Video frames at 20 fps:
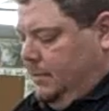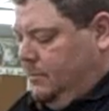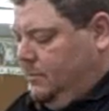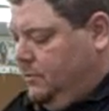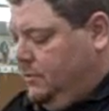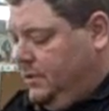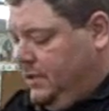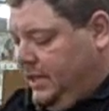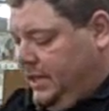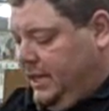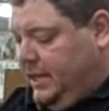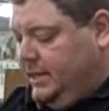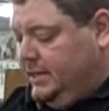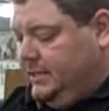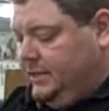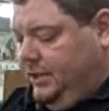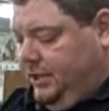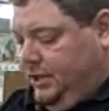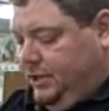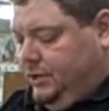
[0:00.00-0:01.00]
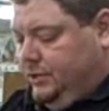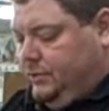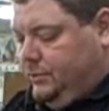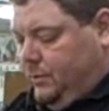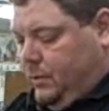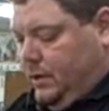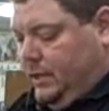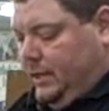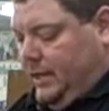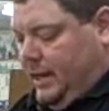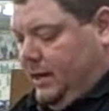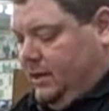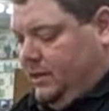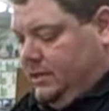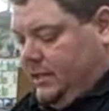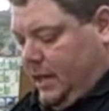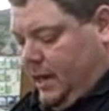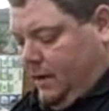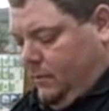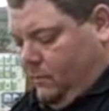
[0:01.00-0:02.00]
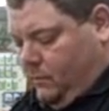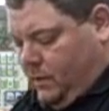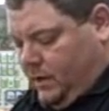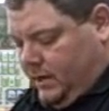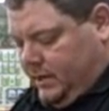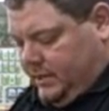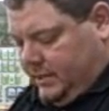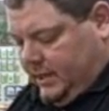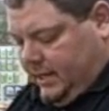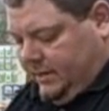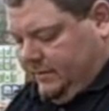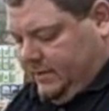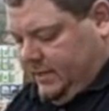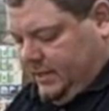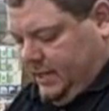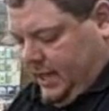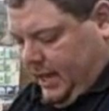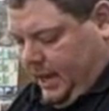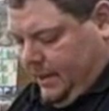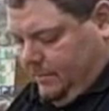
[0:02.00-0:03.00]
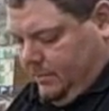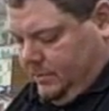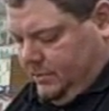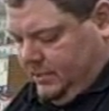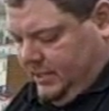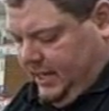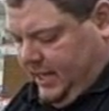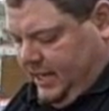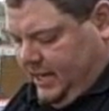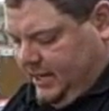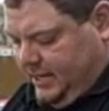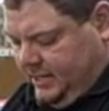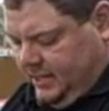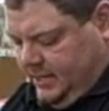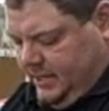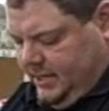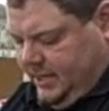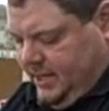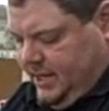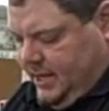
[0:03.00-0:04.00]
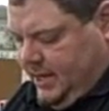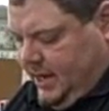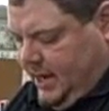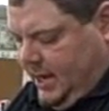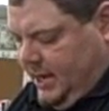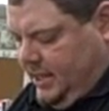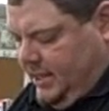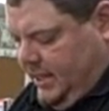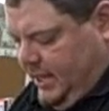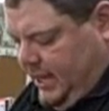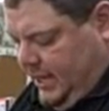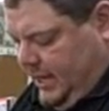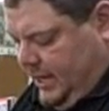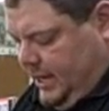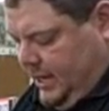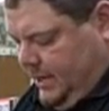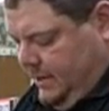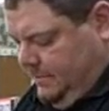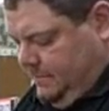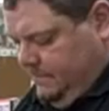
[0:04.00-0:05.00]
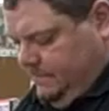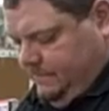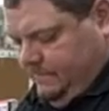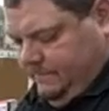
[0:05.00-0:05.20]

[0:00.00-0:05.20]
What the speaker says: and I'm going to again use what letters I want, and I've done the ampersand and the E.